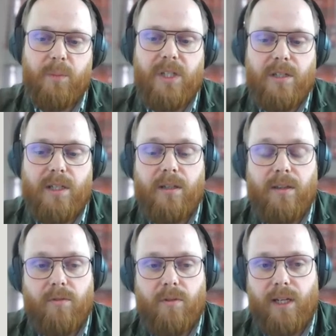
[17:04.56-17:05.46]
document C
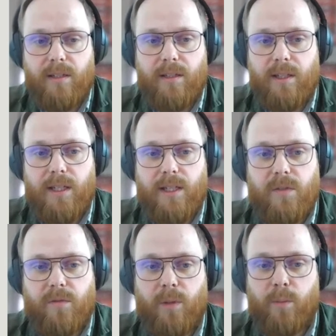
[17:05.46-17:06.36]
on the right
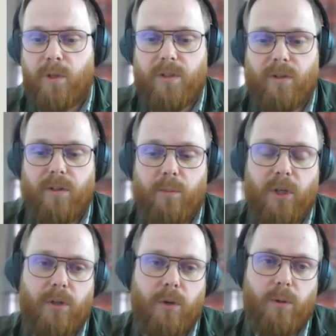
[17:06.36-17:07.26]
is from what is called the
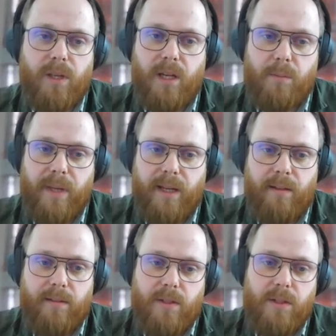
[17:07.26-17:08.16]
Mongolia
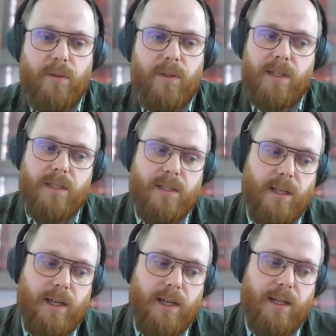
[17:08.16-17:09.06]
meta. So
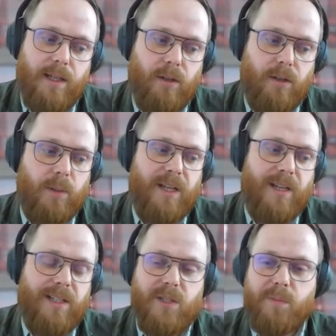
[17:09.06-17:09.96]
it's a
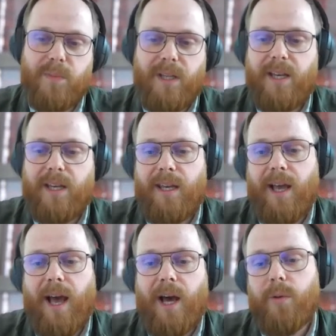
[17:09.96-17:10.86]
document
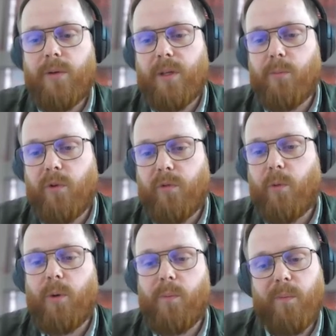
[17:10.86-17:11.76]
explaining how you can
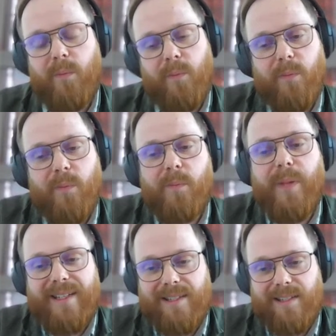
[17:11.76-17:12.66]
perform
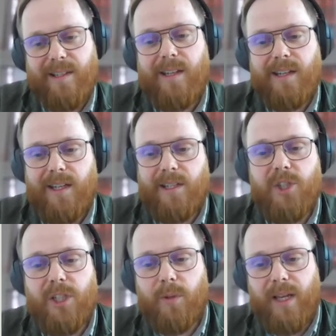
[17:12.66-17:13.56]
best
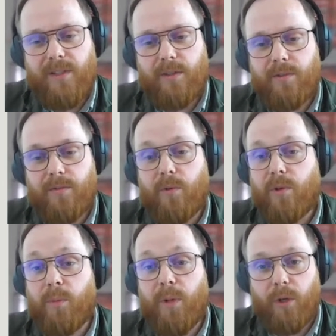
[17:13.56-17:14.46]
in GeoGuessr
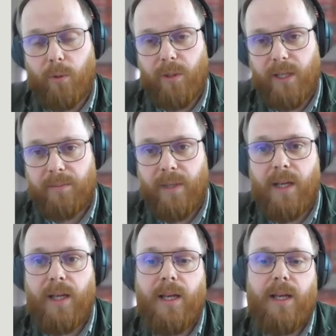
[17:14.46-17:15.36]
for Mongolia.